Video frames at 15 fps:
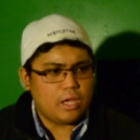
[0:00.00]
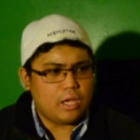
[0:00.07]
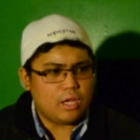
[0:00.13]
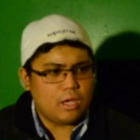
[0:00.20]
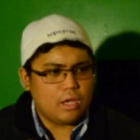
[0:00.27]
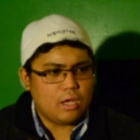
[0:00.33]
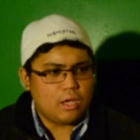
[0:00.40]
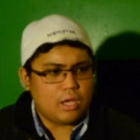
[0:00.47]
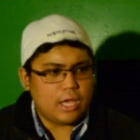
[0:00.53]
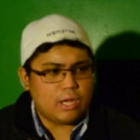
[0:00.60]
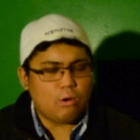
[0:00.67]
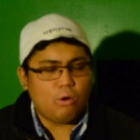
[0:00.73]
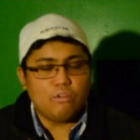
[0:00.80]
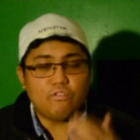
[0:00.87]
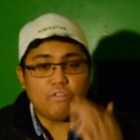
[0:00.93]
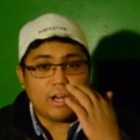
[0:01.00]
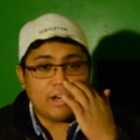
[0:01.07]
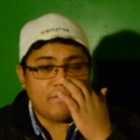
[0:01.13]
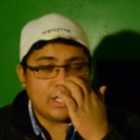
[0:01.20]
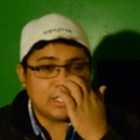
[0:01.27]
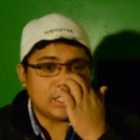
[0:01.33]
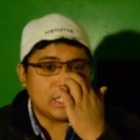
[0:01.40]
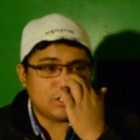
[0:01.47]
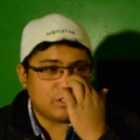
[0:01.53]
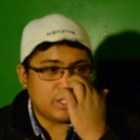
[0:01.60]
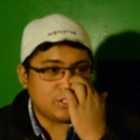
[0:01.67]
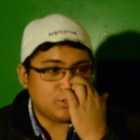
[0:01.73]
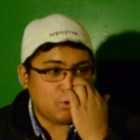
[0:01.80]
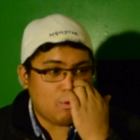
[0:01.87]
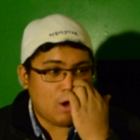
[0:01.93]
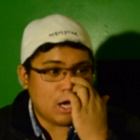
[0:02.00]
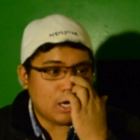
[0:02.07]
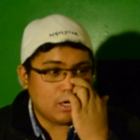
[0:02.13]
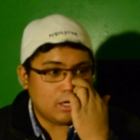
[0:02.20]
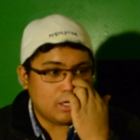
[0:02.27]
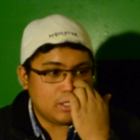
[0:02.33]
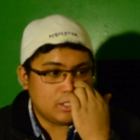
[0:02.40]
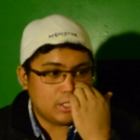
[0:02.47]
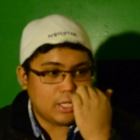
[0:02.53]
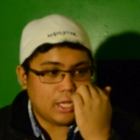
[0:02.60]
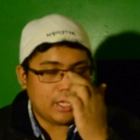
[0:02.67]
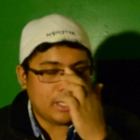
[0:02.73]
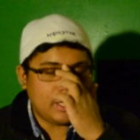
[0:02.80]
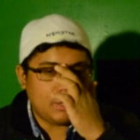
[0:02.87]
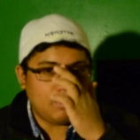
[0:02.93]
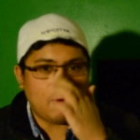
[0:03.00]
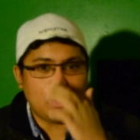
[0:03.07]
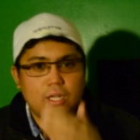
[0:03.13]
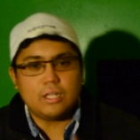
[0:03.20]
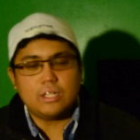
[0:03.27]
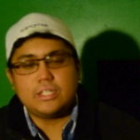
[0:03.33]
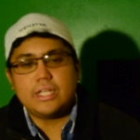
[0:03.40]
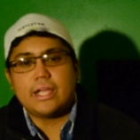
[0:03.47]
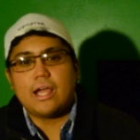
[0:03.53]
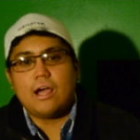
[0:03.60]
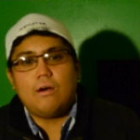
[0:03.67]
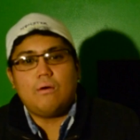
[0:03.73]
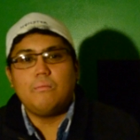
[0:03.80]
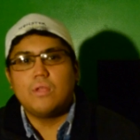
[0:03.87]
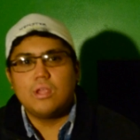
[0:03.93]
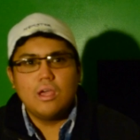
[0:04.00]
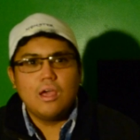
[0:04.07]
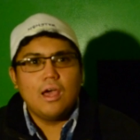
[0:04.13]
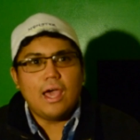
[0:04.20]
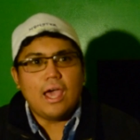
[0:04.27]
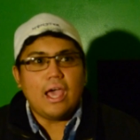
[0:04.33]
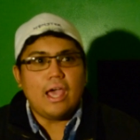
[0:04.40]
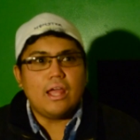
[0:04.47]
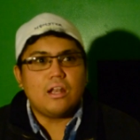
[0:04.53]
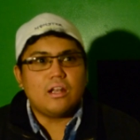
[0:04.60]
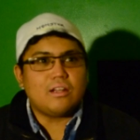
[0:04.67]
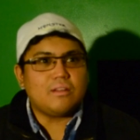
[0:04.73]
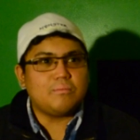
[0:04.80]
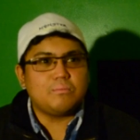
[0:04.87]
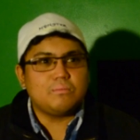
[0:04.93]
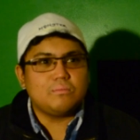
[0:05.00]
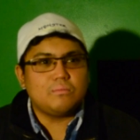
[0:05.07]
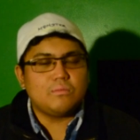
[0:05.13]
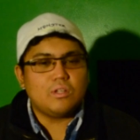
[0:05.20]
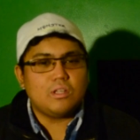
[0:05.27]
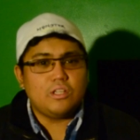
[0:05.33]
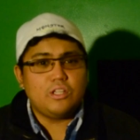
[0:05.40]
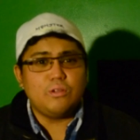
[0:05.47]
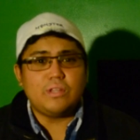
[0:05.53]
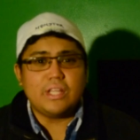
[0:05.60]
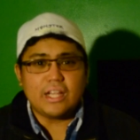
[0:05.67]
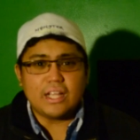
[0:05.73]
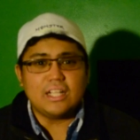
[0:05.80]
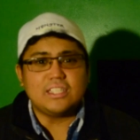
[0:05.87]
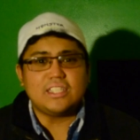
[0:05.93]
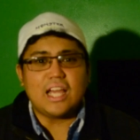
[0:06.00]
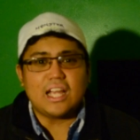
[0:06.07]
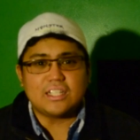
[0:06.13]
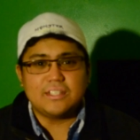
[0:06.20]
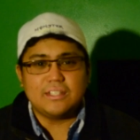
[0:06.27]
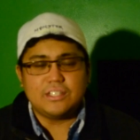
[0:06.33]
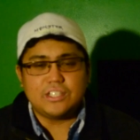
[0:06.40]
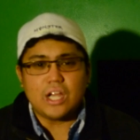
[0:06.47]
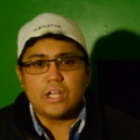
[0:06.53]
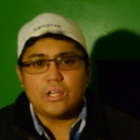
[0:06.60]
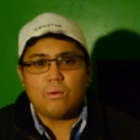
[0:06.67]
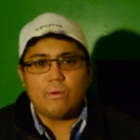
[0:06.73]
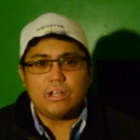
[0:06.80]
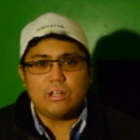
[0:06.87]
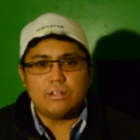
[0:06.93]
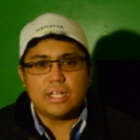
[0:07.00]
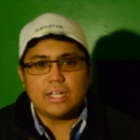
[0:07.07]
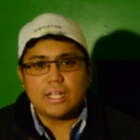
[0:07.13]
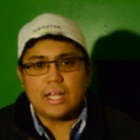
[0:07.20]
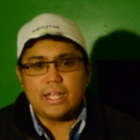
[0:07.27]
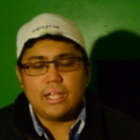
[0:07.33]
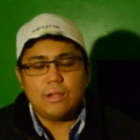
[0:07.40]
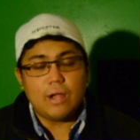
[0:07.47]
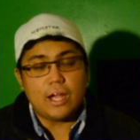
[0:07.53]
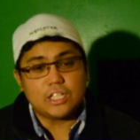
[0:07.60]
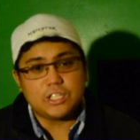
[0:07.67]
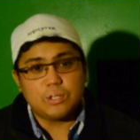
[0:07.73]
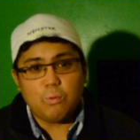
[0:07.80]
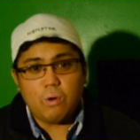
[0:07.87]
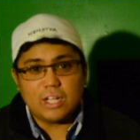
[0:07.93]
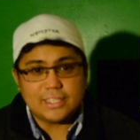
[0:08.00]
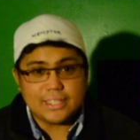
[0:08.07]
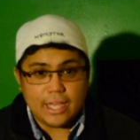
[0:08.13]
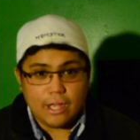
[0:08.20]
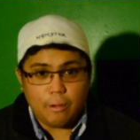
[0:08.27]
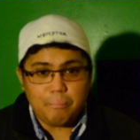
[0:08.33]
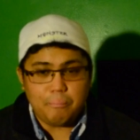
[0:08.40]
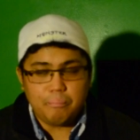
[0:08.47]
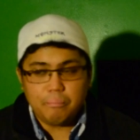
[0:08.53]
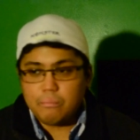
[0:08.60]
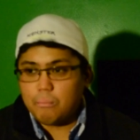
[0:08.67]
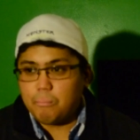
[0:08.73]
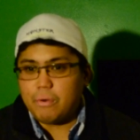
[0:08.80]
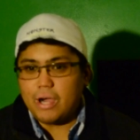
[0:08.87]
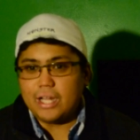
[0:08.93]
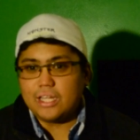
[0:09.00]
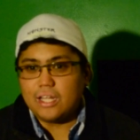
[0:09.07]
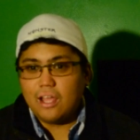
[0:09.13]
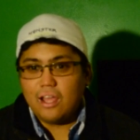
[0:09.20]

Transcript: old friend of his that turned into a walker that he wanted to take out. And you think it's actually genuine, you think that he actually wants help, but